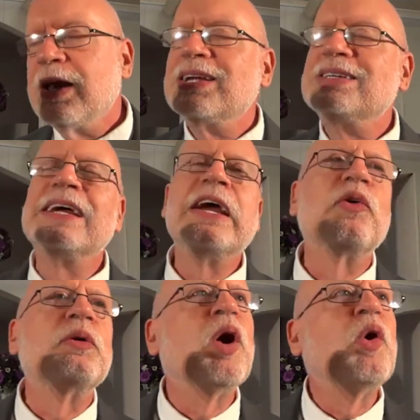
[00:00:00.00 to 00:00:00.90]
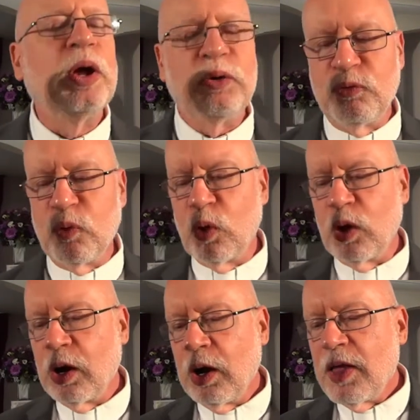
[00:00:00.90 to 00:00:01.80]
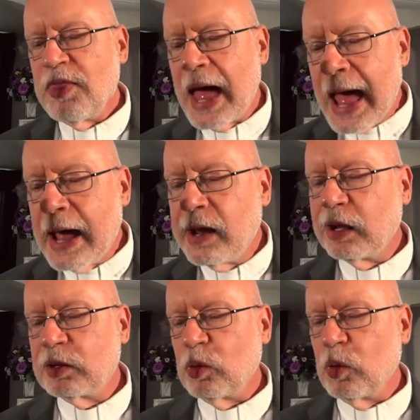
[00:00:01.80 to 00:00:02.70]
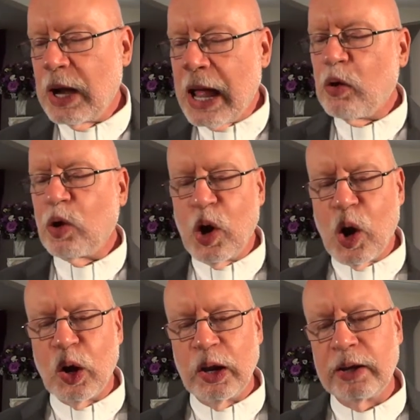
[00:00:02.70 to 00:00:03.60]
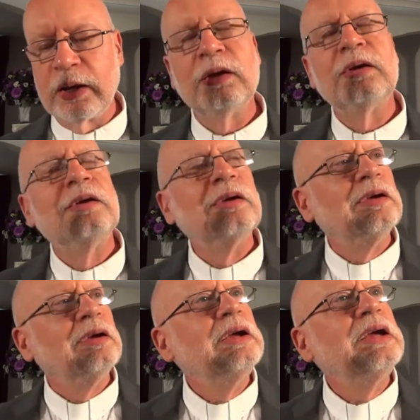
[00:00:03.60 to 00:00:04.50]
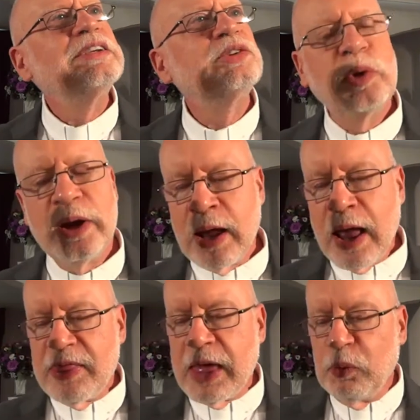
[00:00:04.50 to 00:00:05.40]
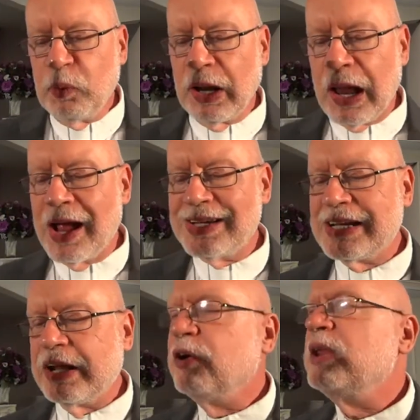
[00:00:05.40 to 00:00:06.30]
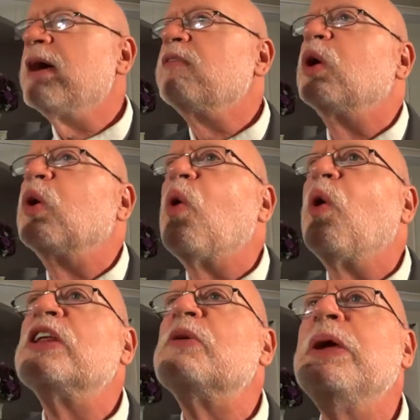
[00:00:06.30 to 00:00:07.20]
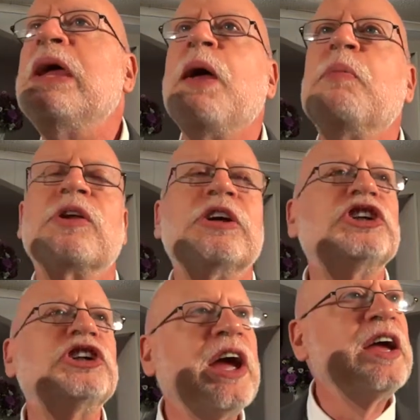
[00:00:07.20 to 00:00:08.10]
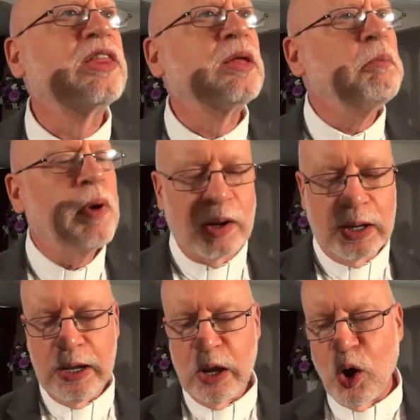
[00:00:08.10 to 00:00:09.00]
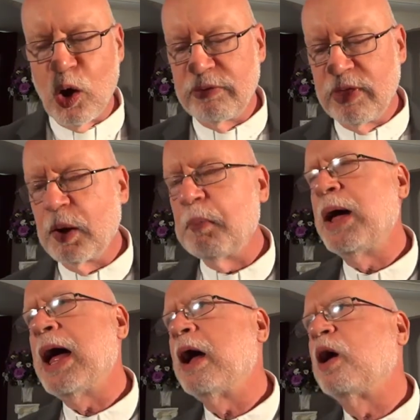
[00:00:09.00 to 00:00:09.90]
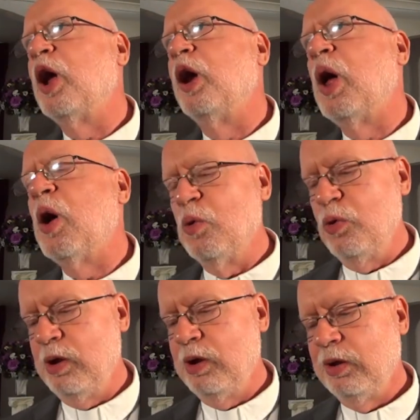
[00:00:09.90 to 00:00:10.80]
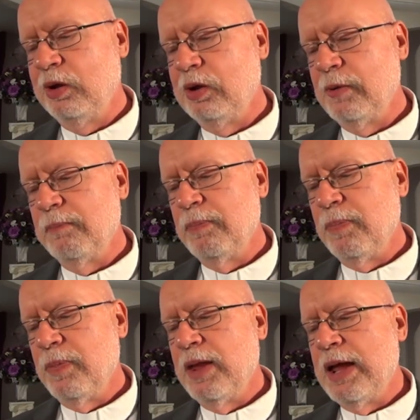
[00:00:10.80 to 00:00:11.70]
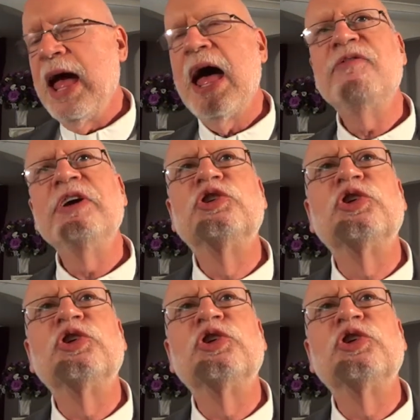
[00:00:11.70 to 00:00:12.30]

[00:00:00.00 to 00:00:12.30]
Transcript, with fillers: the sacred moment for the addict or alcoholic is when they realize they are never going to be able to shake the monkey off their back alone. Having